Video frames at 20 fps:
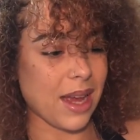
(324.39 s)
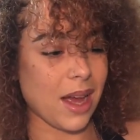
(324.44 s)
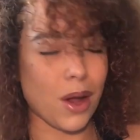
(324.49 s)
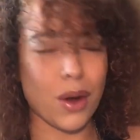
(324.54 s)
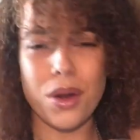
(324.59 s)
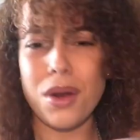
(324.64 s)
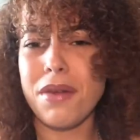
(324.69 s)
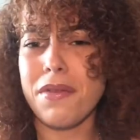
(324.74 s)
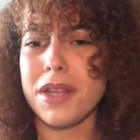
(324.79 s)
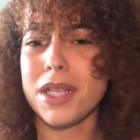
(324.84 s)
I
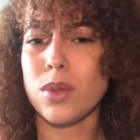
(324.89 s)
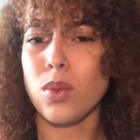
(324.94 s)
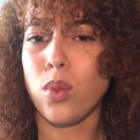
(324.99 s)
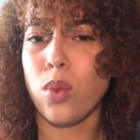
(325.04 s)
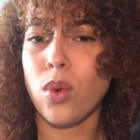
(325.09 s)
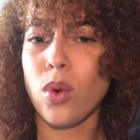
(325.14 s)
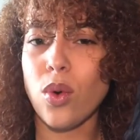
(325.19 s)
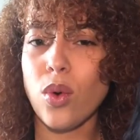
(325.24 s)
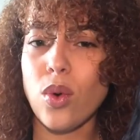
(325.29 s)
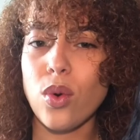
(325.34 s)
don't know if it's
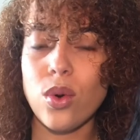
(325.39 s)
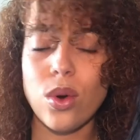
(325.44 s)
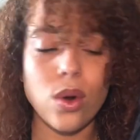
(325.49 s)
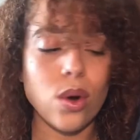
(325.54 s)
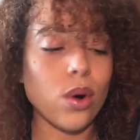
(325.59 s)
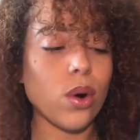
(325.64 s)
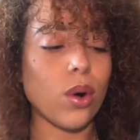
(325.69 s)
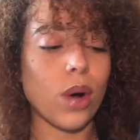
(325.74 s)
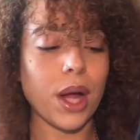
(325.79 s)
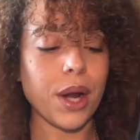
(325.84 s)
wool
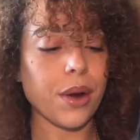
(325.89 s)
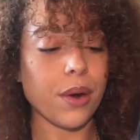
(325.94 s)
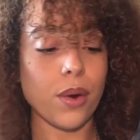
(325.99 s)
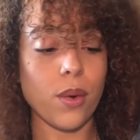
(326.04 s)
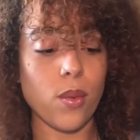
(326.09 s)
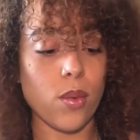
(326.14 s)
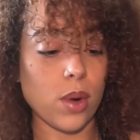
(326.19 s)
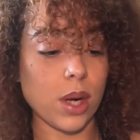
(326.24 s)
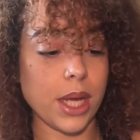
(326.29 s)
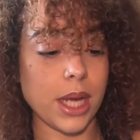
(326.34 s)
or I don't know
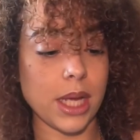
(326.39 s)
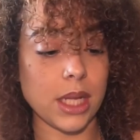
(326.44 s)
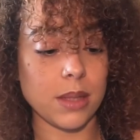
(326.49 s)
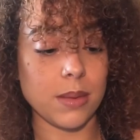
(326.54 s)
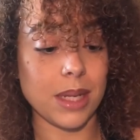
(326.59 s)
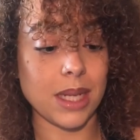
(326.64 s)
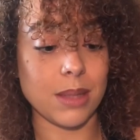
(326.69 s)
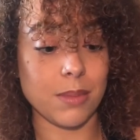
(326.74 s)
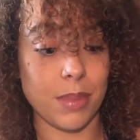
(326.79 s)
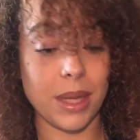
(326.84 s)
what it is,
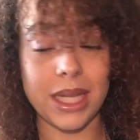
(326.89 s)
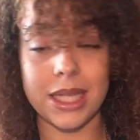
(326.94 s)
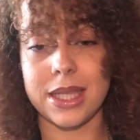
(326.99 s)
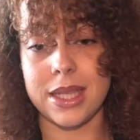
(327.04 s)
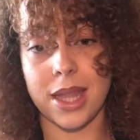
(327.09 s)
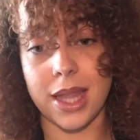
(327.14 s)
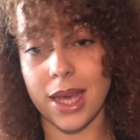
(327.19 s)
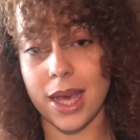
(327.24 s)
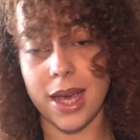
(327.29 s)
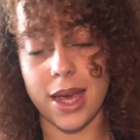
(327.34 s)
but there's
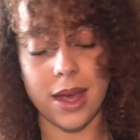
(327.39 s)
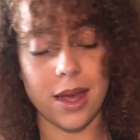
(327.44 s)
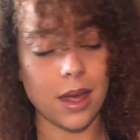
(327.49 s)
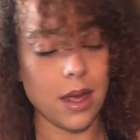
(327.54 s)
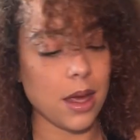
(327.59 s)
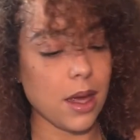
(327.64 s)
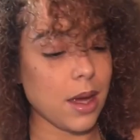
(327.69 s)
bits in the hair.